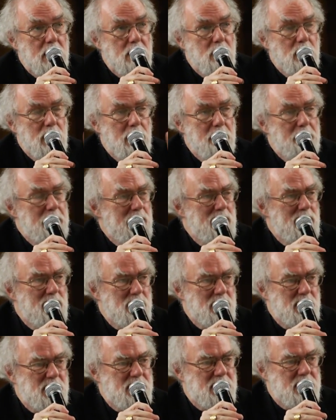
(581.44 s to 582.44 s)
we
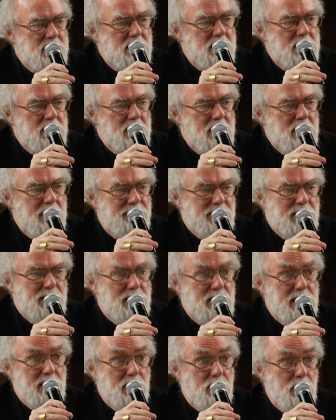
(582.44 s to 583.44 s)
oppose living in
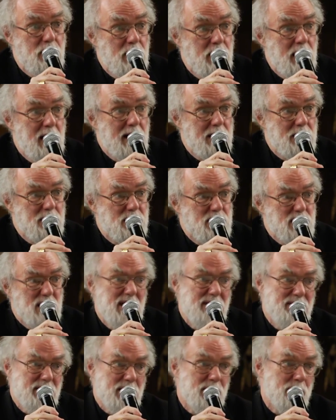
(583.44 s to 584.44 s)
the here and now to
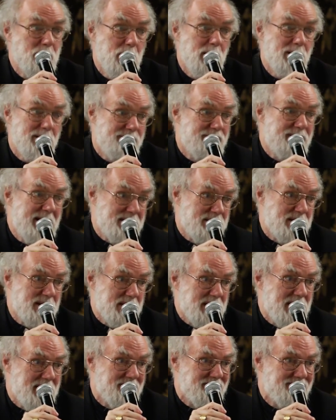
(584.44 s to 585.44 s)
living in the world of
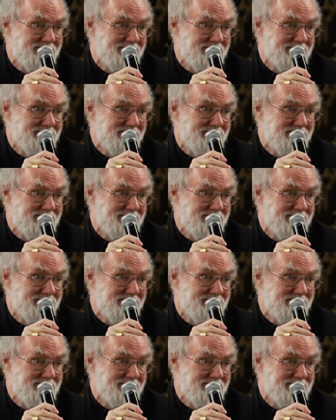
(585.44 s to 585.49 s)
fantasy.